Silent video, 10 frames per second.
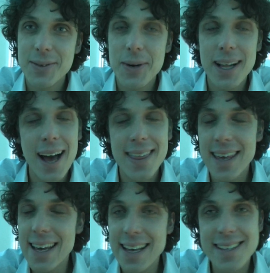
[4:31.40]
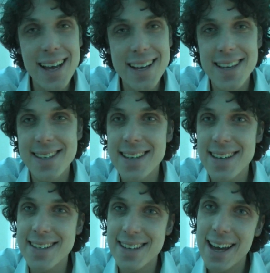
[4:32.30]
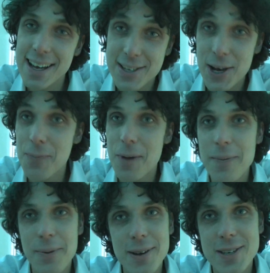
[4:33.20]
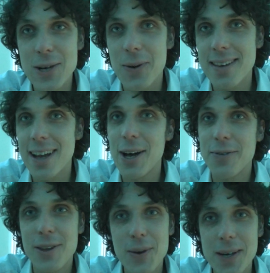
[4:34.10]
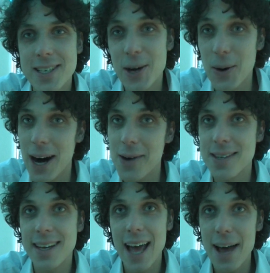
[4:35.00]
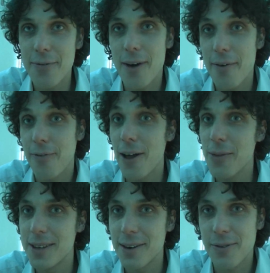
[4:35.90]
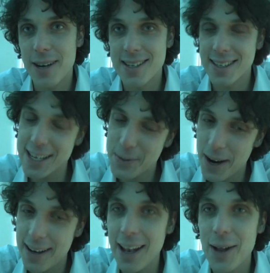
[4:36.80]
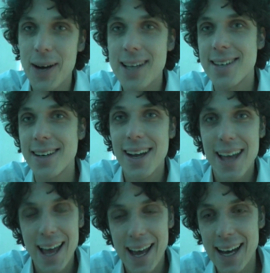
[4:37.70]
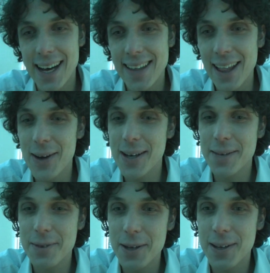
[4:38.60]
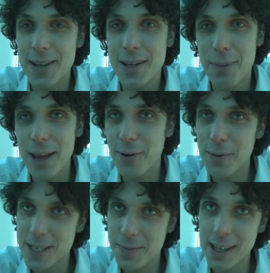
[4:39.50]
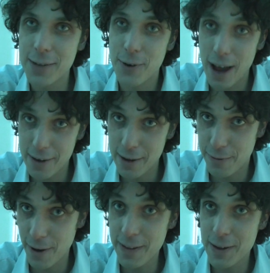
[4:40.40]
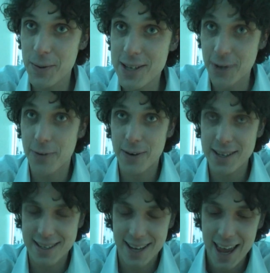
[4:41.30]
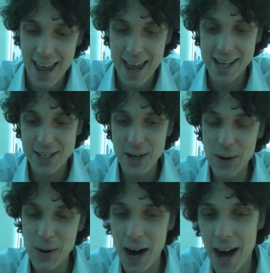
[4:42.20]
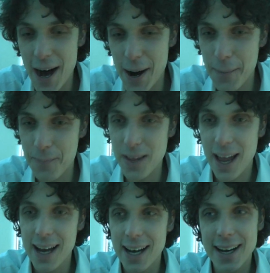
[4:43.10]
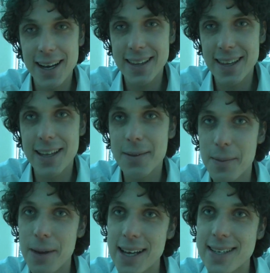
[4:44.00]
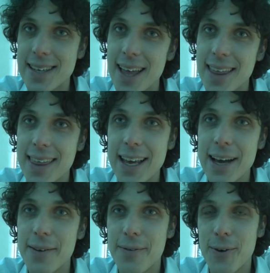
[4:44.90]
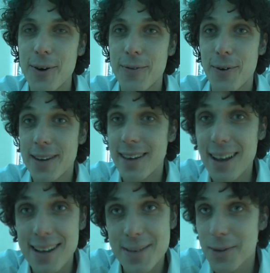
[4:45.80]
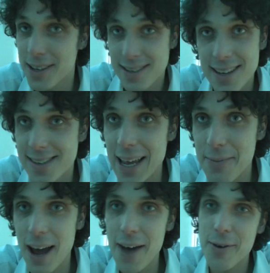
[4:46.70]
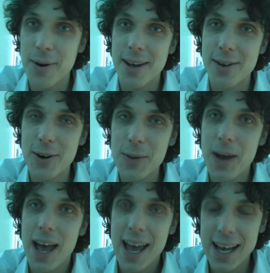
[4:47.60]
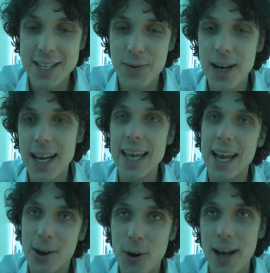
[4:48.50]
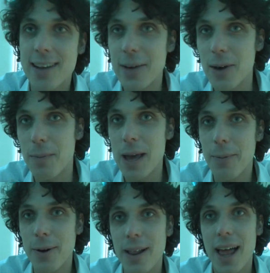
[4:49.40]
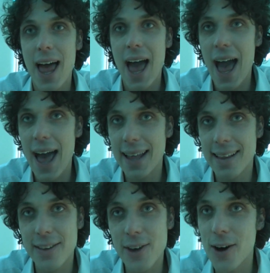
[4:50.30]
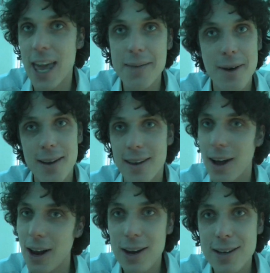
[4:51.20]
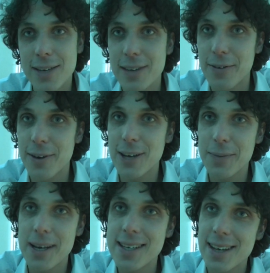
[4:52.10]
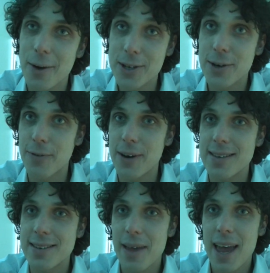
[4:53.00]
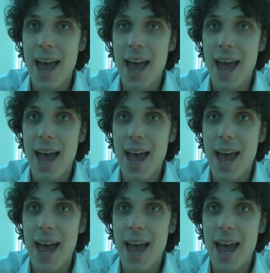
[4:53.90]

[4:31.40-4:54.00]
Well, I think it's young people, so what they love to do is go out and have fun with their friends, and that's why Netlog is there. Netlog, the platform is built for having fun with your friends. So the biggest thing for Italians, but it's the same everywhere in Europe, is really connecting with people and talking about lots of different topics with your friends.